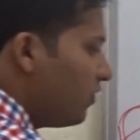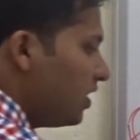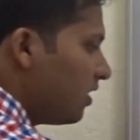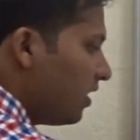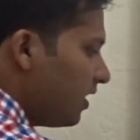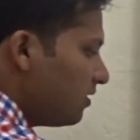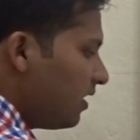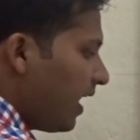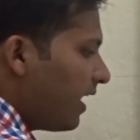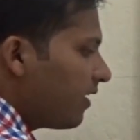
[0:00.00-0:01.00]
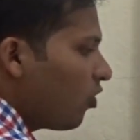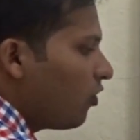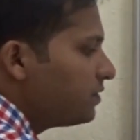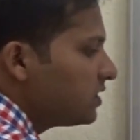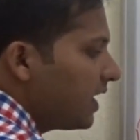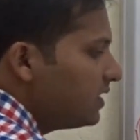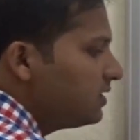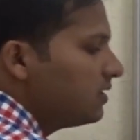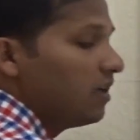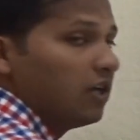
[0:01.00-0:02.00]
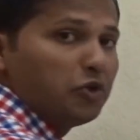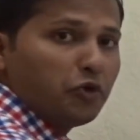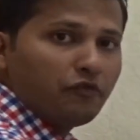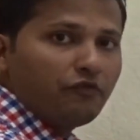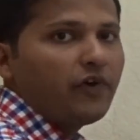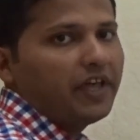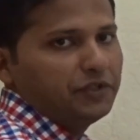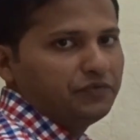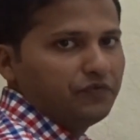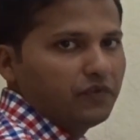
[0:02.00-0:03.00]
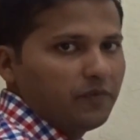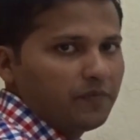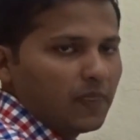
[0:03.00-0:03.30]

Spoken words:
have declared the array of size 5.